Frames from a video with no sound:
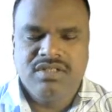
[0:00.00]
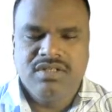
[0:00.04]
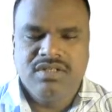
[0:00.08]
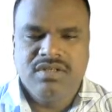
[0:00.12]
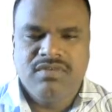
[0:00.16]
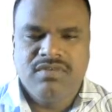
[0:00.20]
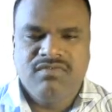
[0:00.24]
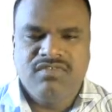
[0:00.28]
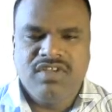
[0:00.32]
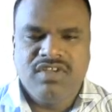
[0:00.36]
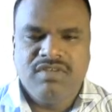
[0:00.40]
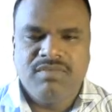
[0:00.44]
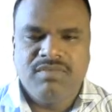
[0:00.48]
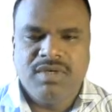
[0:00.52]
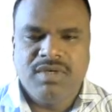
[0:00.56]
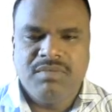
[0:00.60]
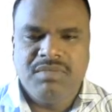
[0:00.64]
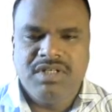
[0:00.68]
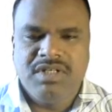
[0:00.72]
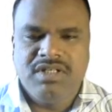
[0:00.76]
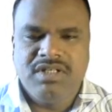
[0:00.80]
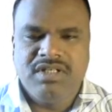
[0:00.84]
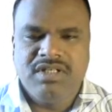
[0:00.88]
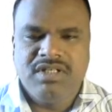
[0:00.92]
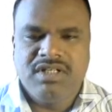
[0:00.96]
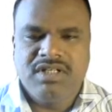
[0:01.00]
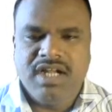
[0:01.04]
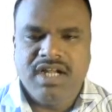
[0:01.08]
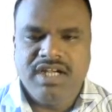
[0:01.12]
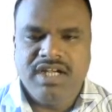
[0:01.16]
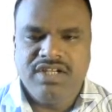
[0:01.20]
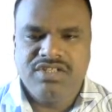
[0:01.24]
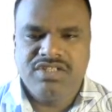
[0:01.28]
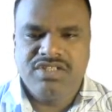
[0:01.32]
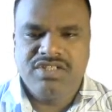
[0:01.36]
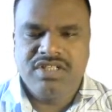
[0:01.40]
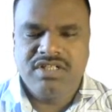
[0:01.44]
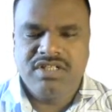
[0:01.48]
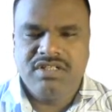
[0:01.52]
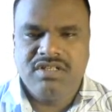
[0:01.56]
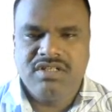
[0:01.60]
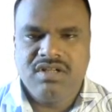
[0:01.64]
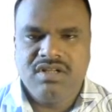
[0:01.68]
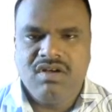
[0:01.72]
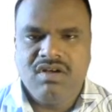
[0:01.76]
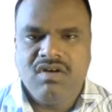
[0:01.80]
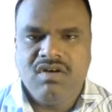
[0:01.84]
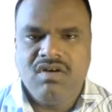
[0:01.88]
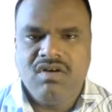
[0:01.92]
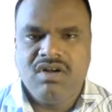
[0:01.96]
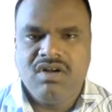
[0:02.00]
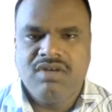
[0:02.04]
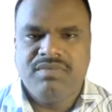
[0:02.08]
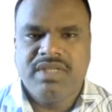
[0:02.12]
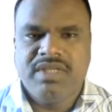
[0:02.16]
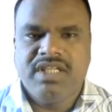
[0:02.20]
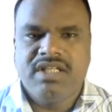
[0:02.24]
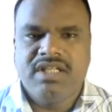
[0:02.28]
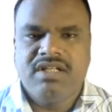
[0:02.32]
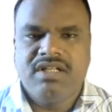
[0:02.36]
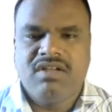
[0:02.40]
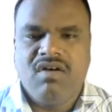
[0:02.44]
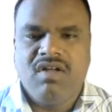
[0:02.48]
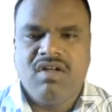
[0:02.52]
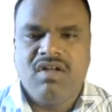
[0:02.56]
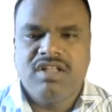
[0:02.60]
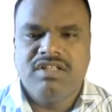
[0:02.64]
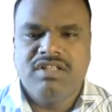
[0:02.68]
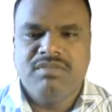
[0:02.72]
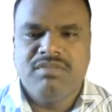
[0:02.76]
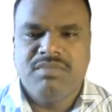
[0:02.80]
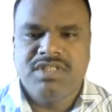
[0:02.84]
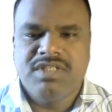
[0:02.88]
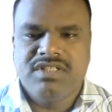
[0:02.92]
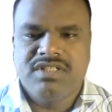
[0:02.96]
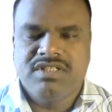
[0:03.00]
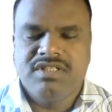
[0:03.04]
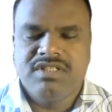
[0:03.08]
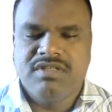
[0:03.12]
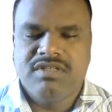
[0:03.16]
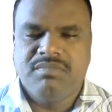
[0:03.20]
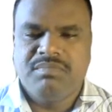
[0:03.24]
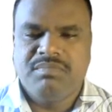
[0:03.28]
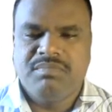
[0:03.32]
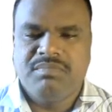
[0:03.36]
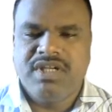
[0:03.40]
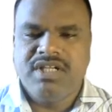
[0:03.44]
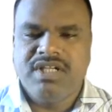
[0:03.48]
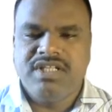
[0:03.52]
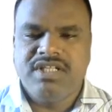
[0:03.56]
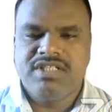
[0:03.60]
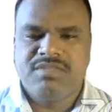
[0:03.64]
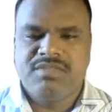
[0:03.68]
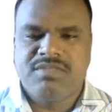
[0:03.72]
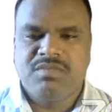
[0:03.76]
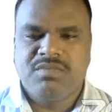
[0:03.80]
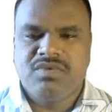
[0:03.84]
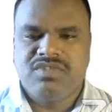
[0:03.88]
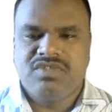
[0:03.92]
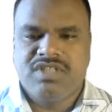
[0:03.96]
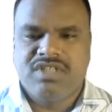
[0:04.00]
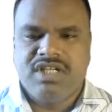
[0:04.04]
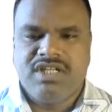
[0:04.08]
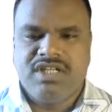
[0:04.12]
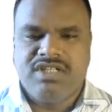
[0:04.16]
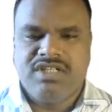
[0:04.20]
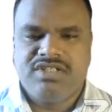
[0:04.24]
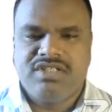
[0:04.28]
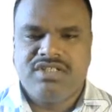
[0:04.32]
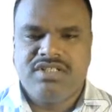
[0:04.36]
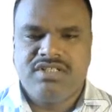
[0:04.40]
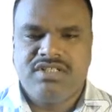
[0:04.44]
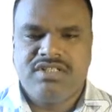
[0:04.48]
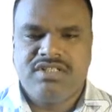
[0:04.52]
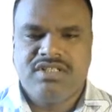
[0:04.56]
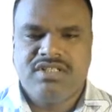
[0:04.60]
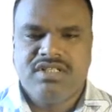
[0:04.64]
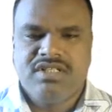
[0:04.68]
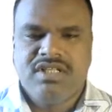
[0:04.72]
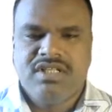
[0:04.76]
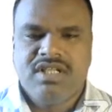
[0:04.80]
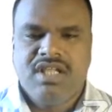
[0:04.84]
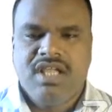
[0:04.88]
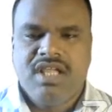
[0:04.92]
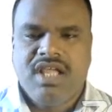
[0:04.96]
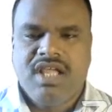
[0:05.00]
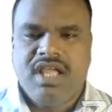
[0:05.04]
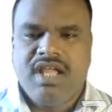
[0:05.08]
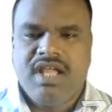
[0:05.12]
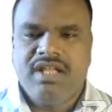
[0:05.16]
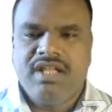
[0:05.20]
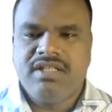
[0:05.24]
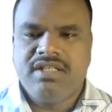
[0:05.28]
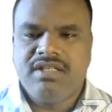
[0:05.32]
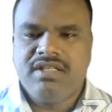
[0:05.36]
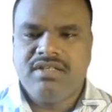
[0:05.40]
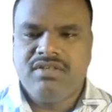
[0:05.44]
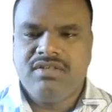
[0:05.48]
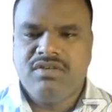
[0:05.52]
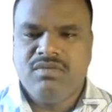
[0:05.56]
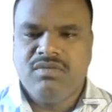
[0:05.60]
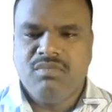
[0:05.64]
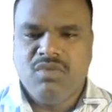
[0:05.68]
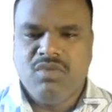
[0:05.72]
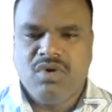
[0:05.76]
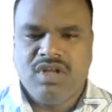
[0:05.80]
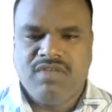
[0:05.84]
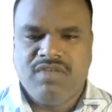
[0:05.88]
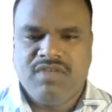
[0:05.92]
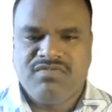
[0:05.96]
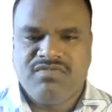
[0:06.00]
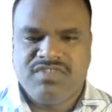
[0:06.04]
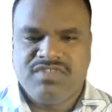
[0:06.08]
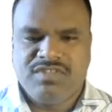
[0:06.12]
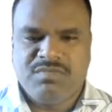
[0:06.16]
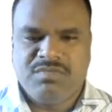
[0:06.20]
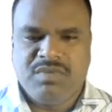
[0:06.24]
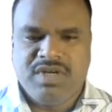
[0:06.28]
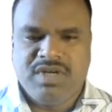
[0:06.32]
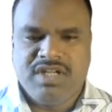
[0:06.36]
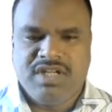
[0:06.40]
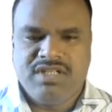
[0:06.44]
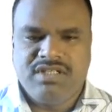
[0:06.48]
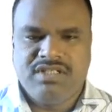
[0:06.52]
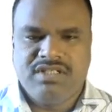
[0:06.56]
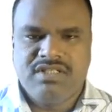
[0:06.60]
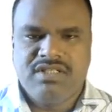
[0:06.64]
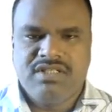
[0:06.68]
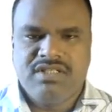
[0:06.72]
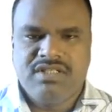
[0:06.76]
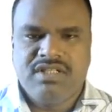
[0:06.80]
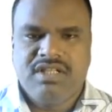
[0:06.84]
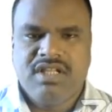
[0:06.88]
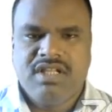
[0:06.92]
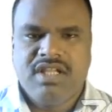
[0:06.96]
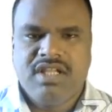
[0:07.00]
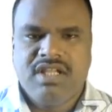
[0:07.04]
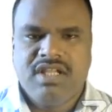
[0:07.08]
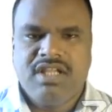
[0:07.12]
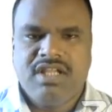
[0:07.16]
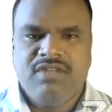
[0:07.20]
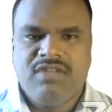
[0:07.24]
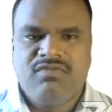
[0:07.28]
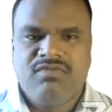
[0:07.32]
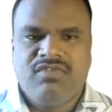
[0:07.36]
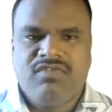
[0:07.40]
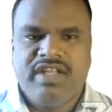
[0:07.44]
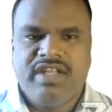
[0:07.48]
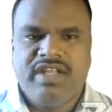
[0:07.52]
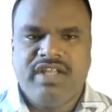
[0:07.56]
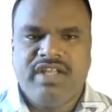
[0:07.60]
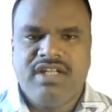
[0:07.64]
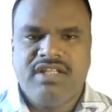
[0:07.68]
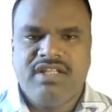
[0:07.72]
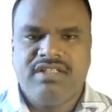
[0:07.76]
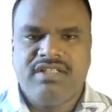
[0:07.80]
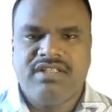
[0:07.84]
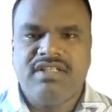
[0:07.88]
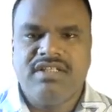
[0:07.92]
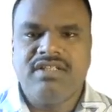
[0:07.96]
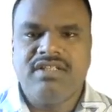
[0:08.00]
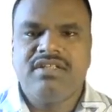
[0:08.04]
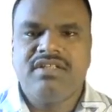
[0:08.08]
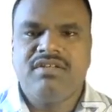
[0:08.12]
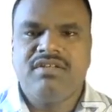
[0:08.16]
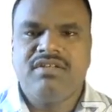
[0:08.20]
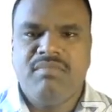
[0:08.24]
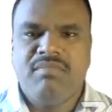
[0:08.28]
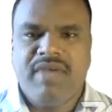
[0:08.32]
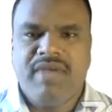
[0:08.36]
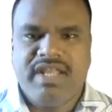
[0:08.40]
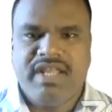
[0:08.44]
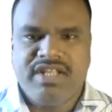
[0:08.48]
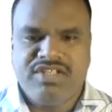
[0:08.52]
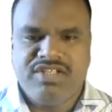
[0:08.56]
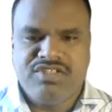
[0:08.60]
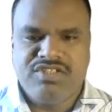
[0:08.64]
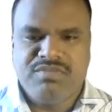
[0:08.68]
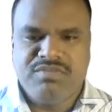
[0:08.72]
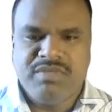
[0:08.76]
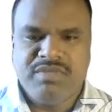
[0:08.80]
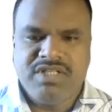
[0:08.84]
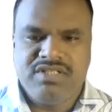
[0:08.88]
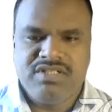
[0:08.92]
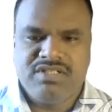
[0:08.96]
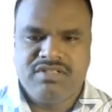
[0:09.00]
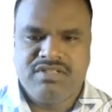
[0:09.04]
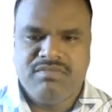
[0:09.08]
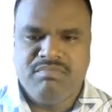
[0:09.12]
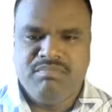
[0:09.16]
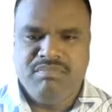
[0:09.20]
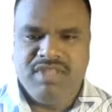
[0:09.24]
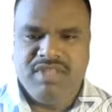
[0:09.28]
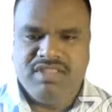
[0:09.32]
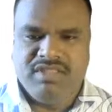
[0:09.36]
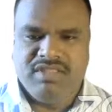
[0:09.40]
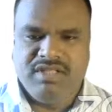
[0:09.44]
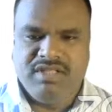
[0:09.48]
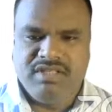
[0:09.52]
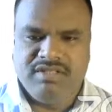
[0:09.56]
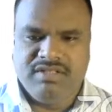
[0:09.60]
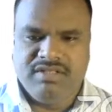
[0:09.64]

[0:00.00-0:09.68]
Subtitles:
favorable condition, or we can call them as predisposed conditions, and the mode of spread, and finally the management method.